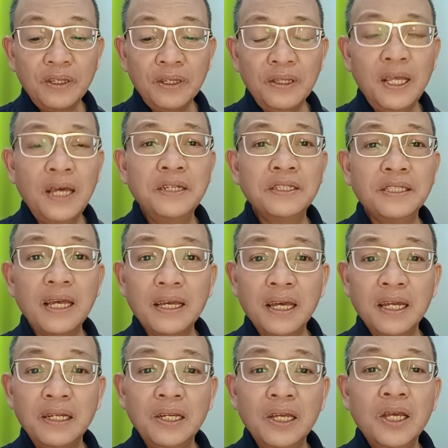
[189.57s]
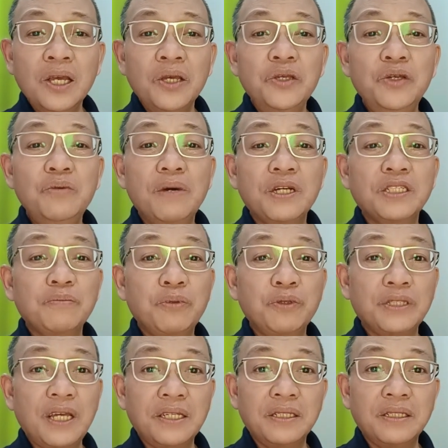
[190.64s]
Then, second, you must
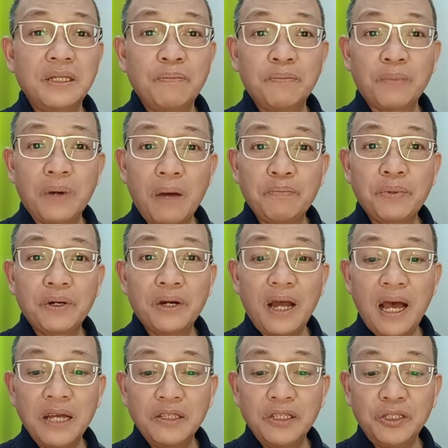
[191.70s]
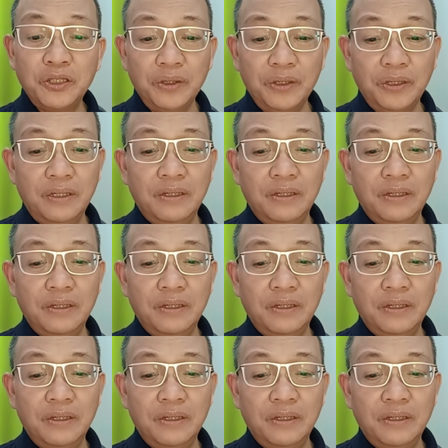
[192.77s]
possess the proper attitude.